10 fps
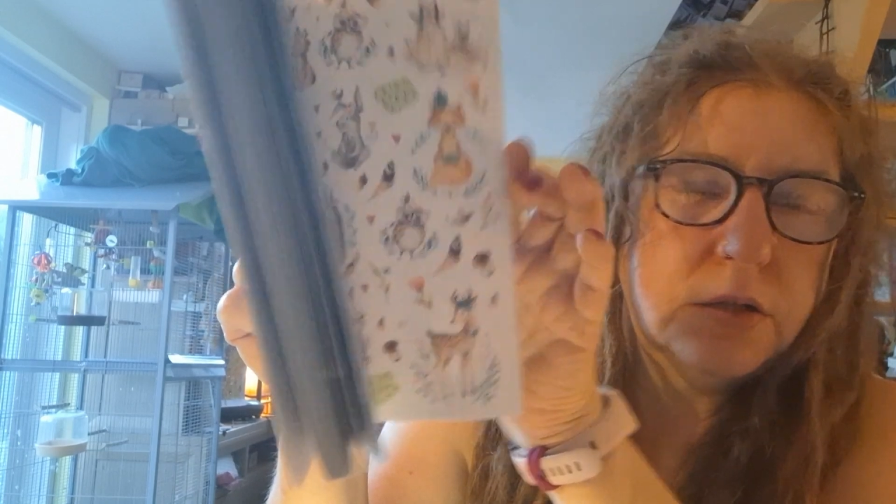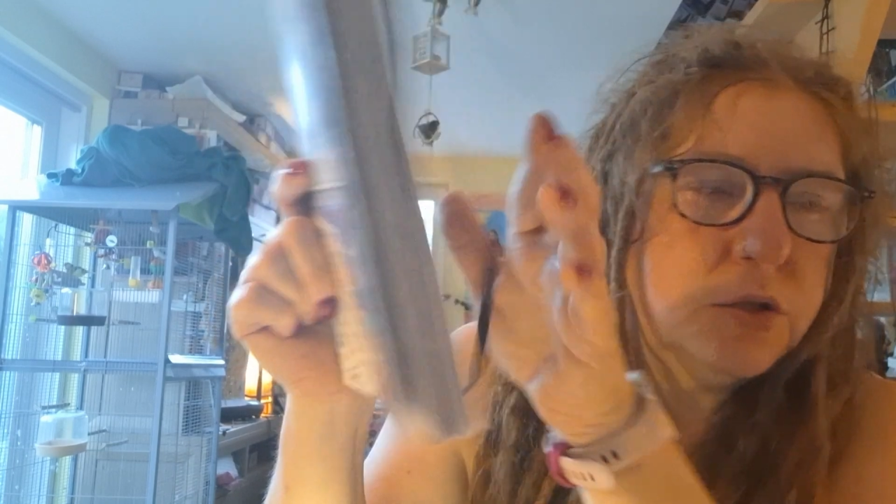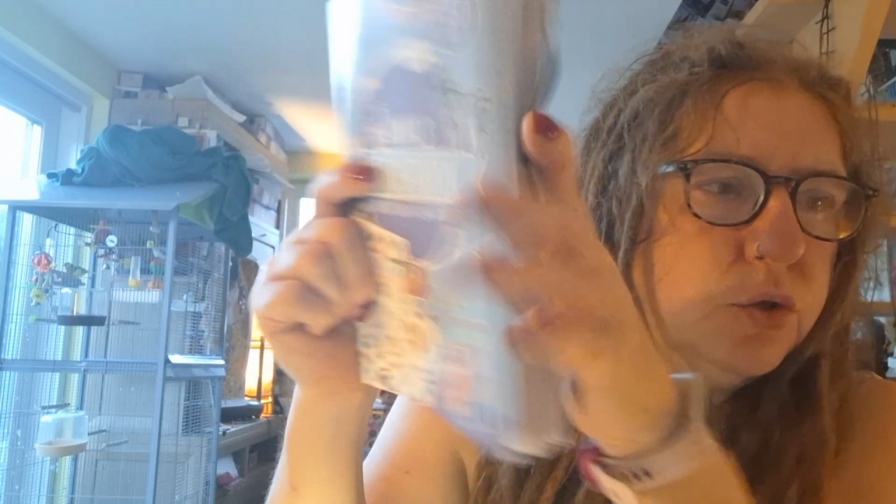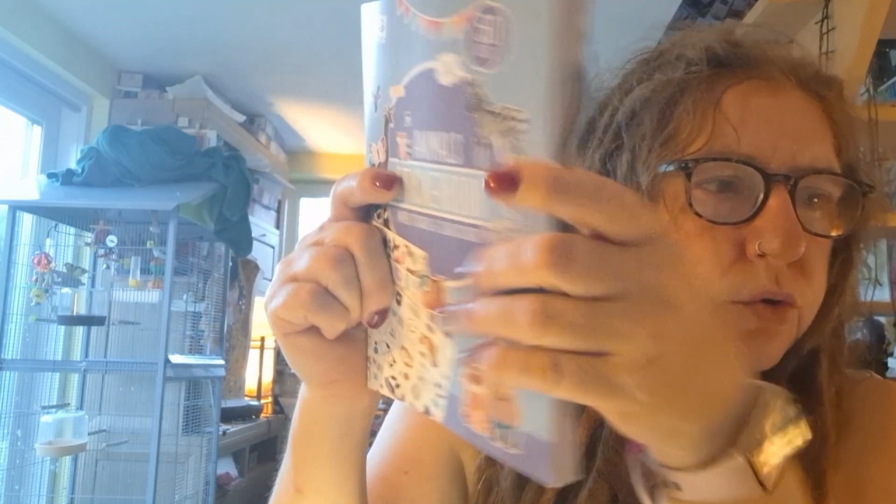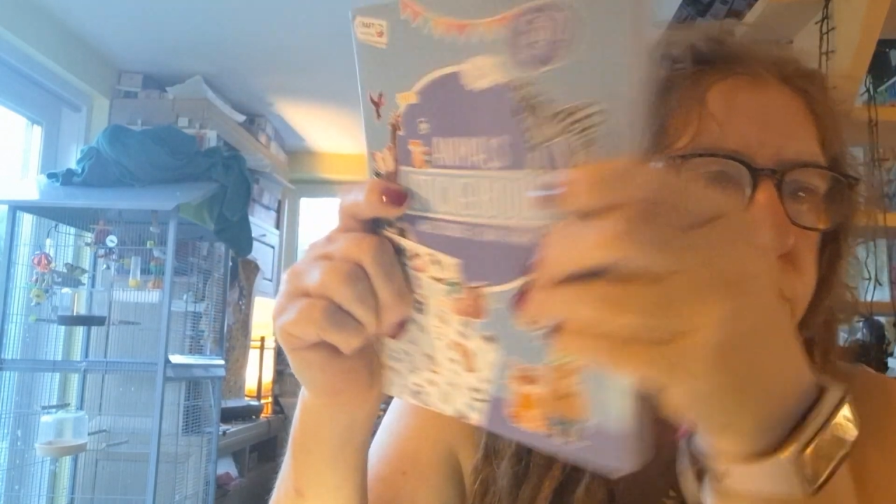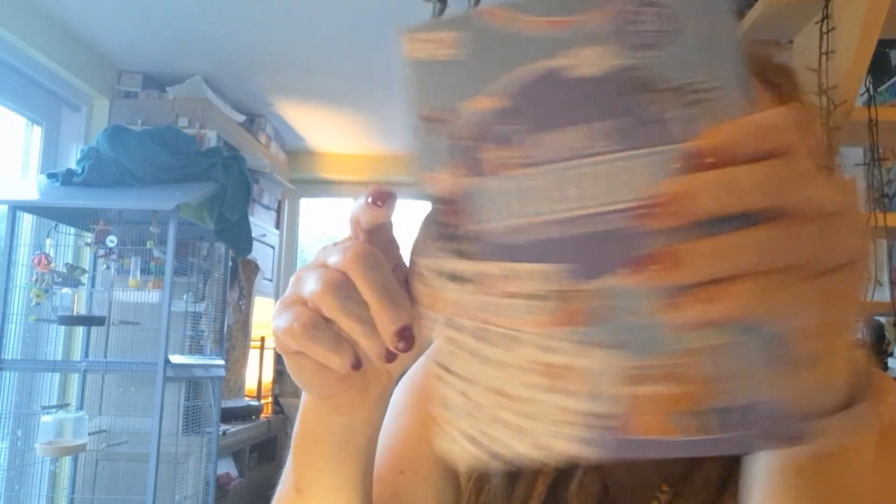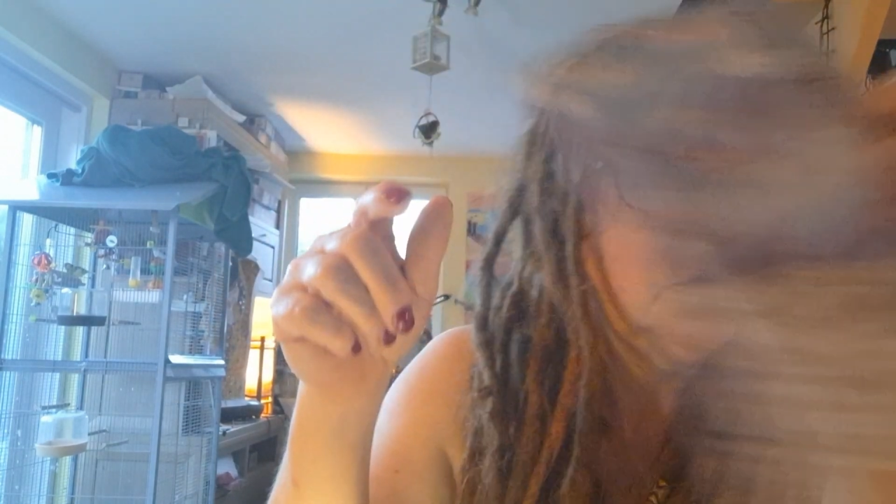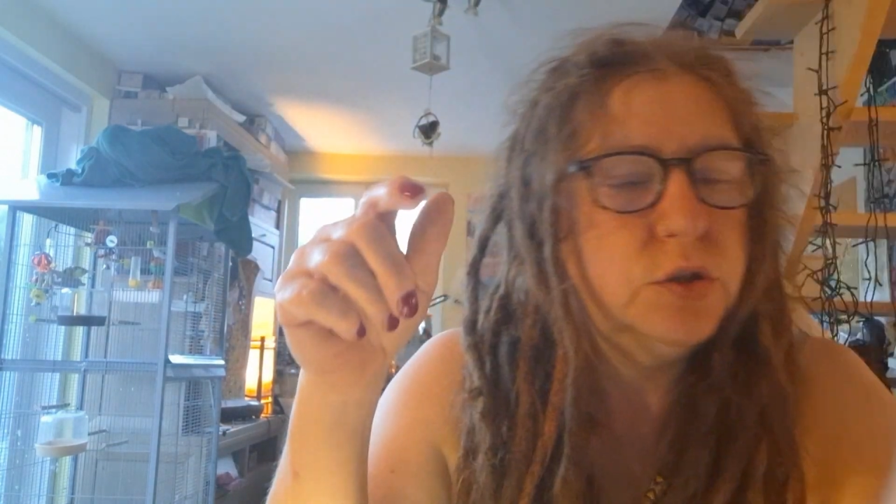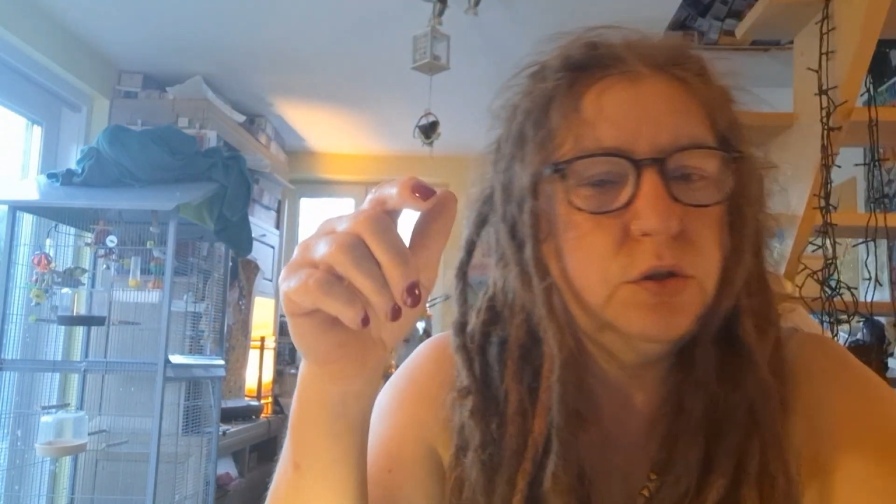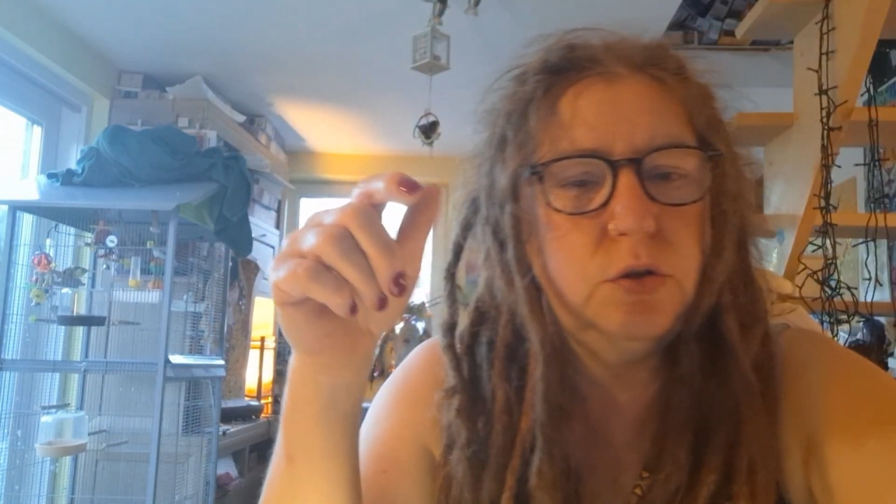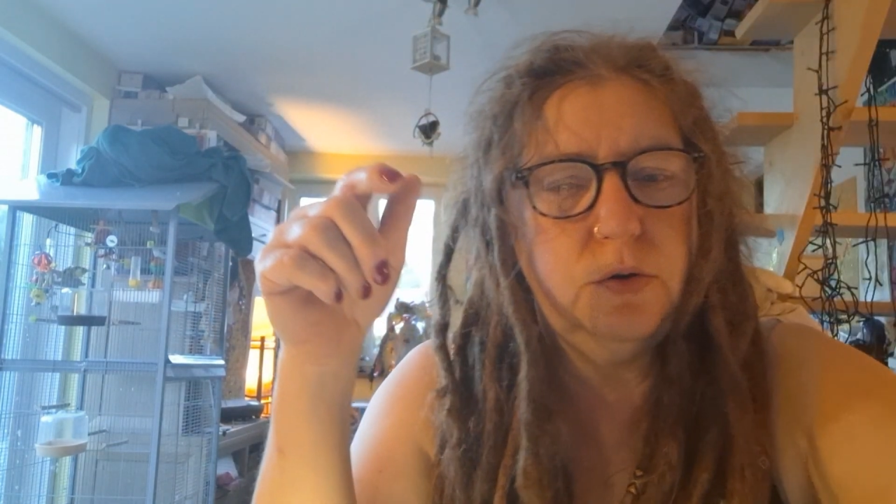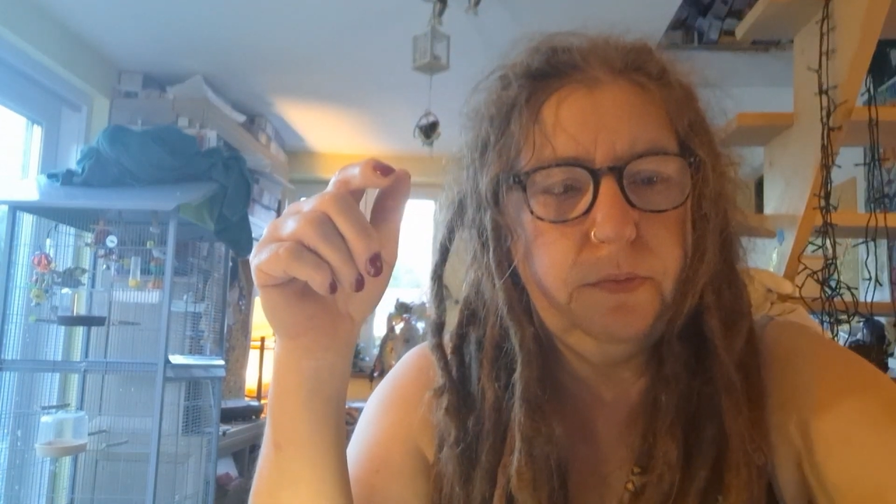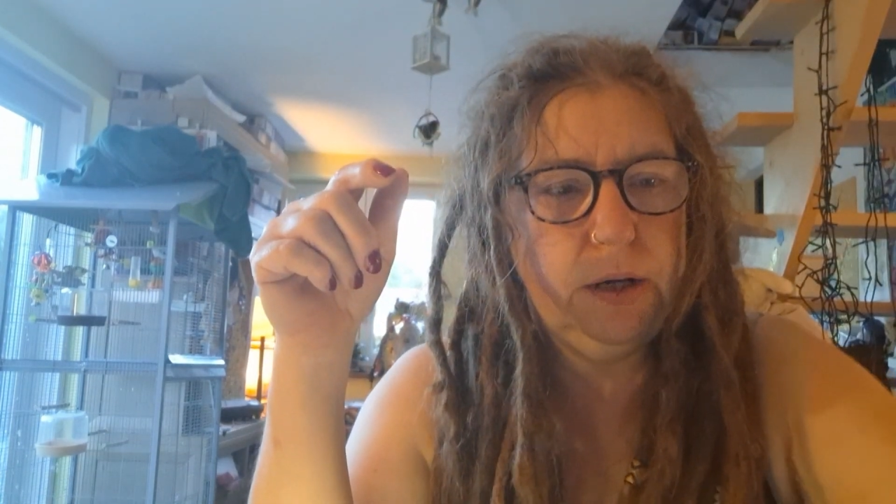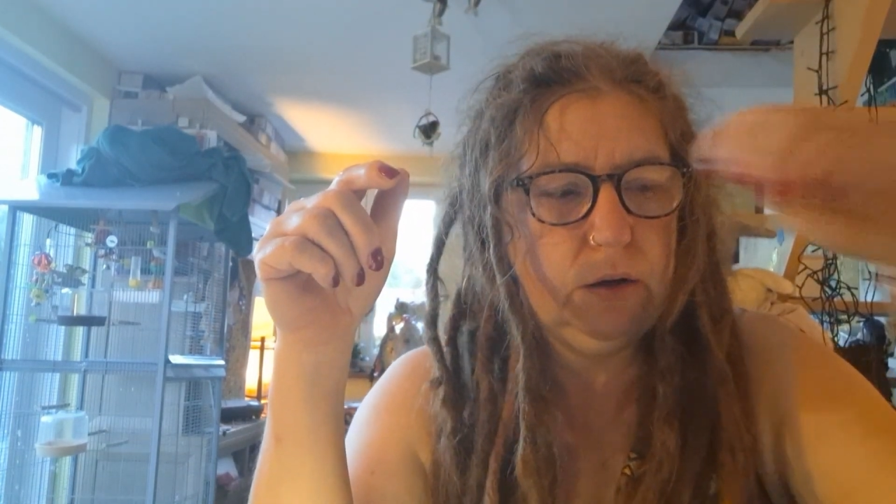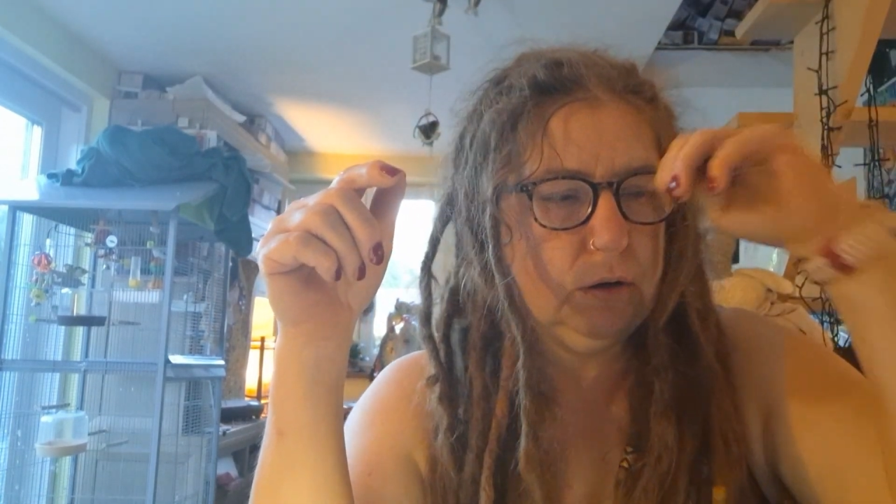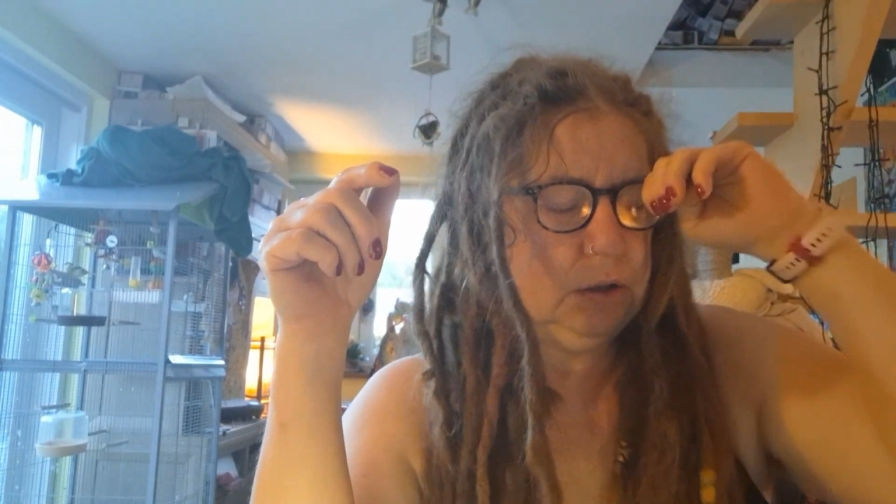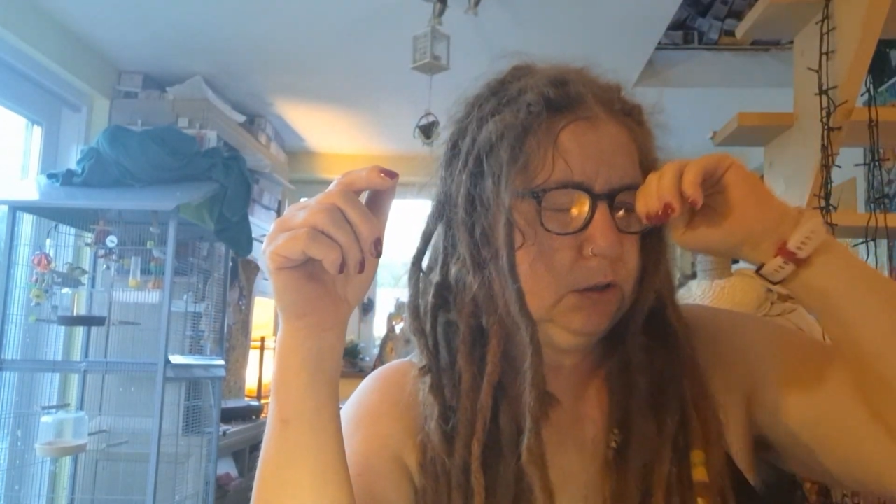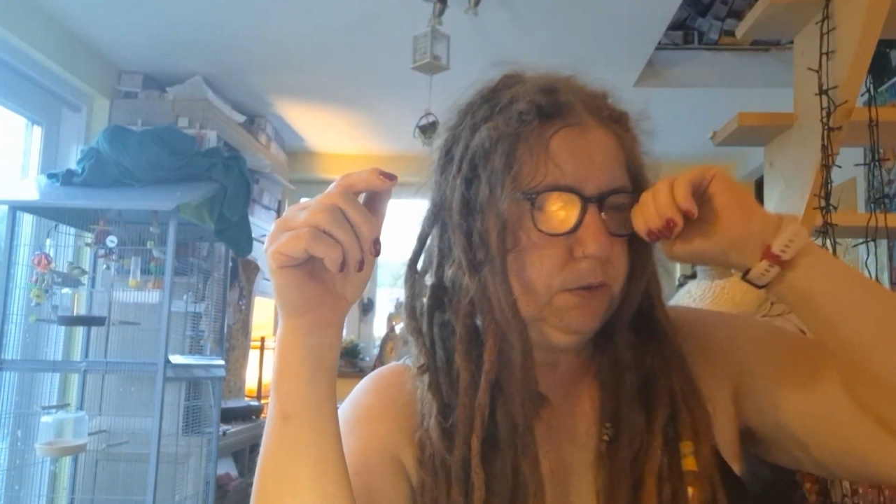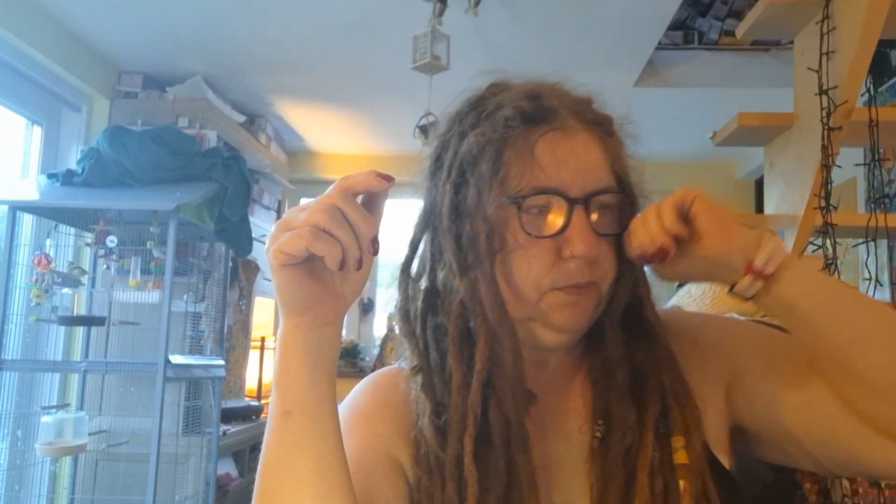So much. Oh my god.